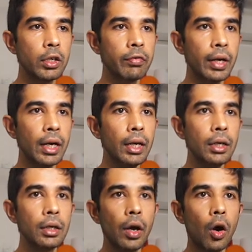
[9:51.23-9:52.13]
to Fiddler.
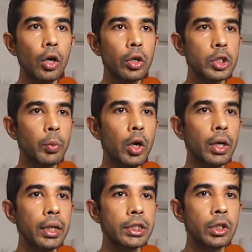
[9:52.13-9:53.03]
Autoresponder
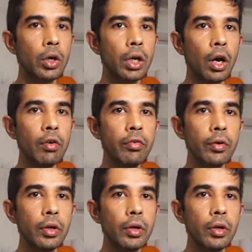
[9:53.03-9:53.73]
is turned off.